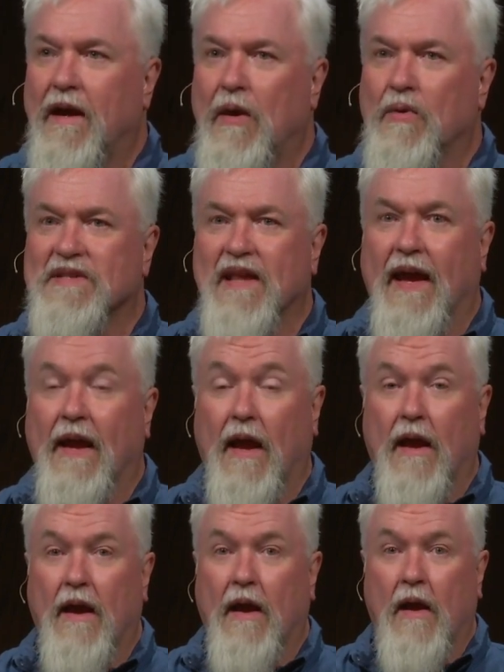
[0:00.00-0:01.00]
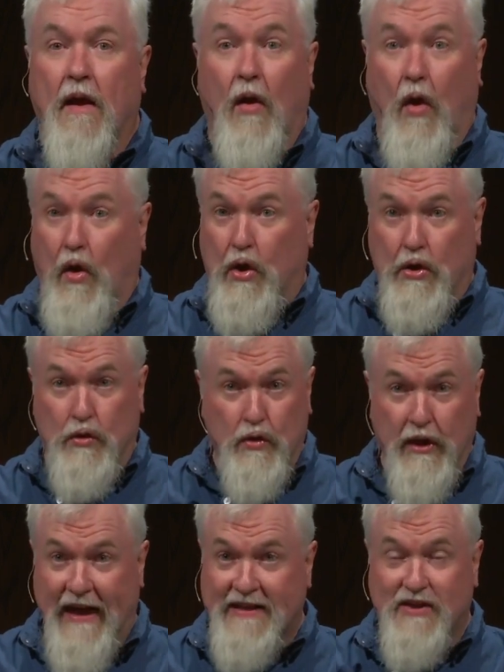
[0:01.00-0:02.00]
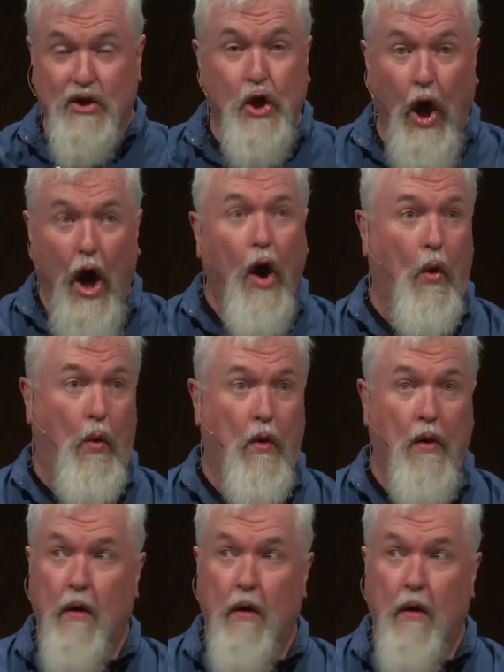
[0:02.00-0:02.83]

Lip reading: It was like, let's go.